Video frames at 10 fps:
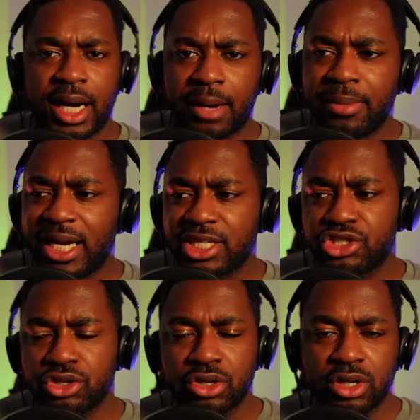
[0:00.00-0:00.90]
I'm not
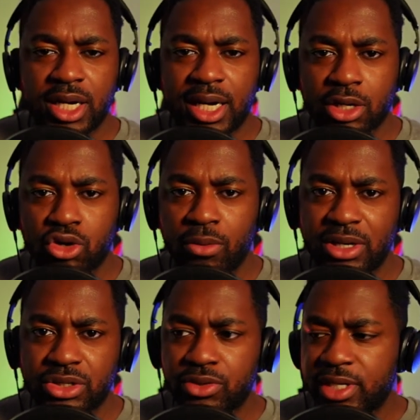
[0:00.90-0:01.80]
sure how to go
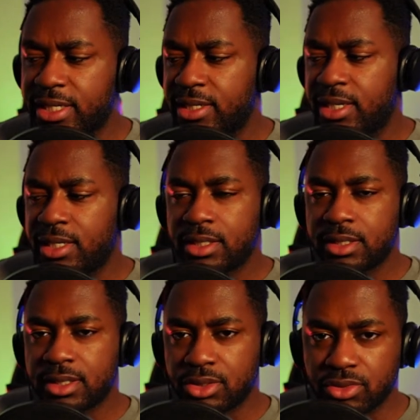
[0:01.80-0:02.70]
about doing it.
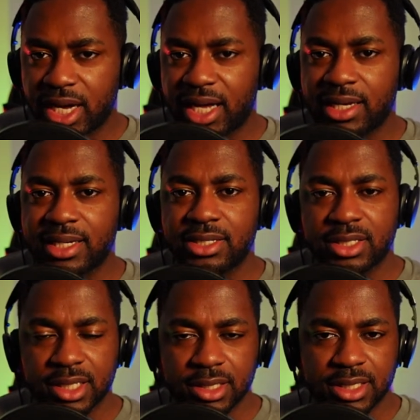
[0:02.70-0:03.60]
Do not let your
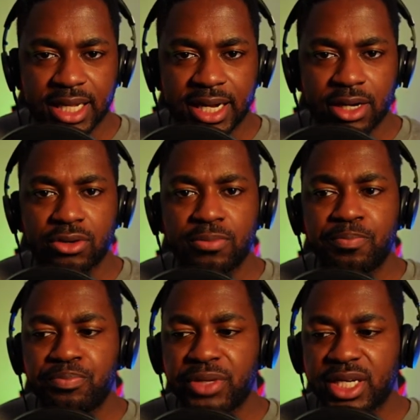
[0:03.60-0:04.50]
sales down
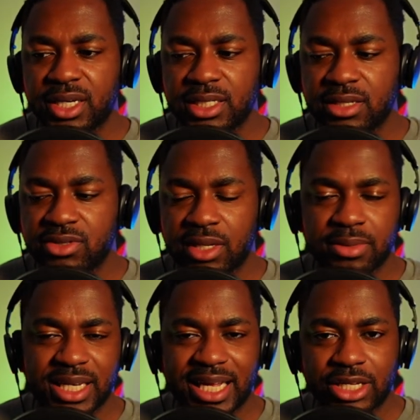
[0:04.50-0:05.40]
because of
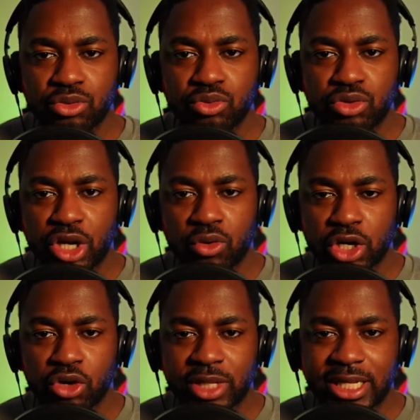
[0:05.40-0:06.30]
something that you don't
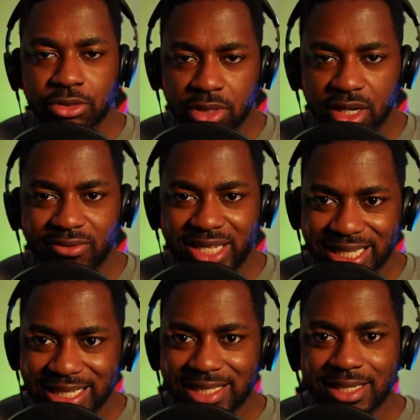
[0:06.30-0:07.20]
know that you could have
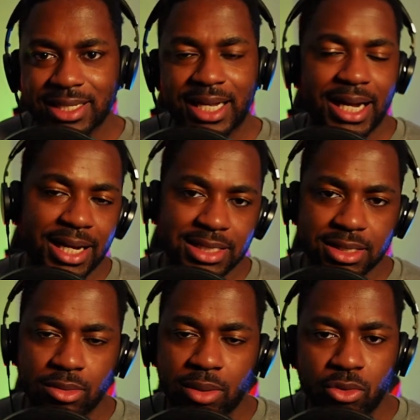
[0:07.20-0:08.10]
easily asked
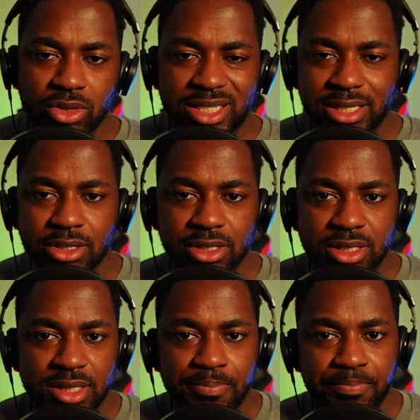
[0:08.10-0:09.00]
someone more senior
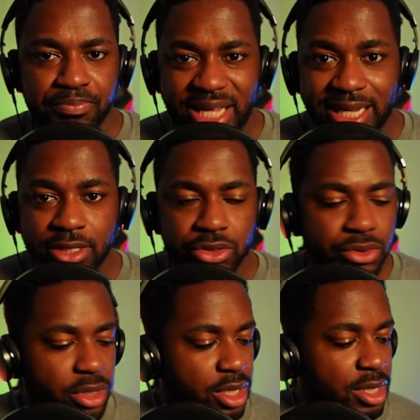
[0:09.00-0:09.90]
than
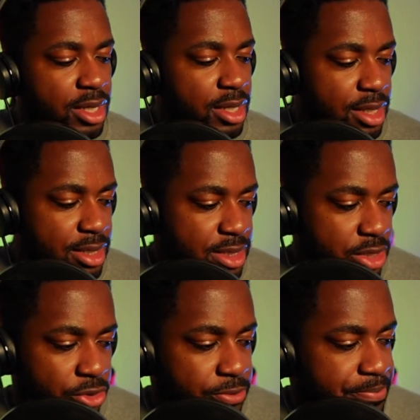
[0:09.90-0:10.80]
you.
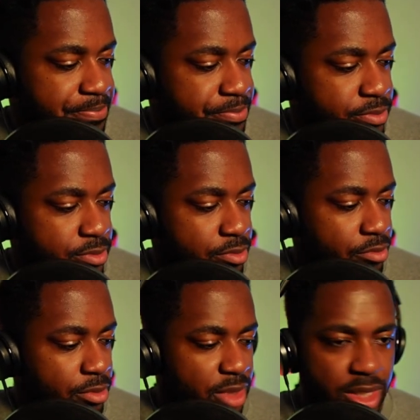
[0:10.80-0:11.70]
So
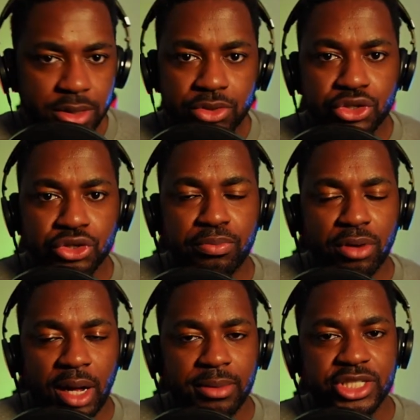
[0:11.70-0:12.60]
you
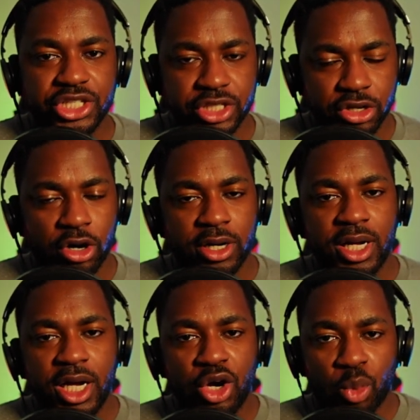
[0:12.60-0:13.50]
probably should
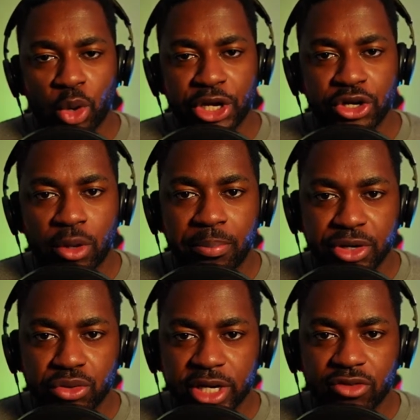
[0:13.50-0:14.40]
start working on
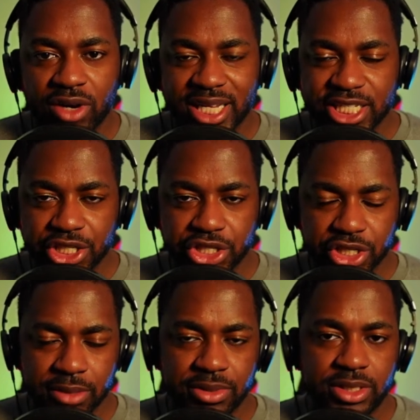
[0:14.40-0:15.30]
building
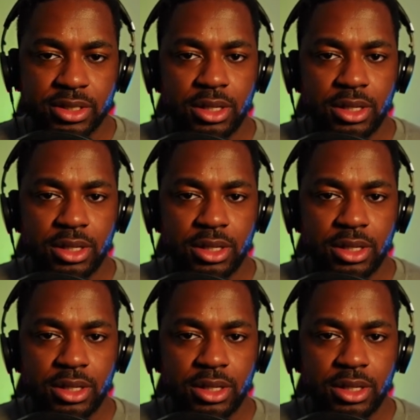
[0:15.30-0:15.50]
relationships.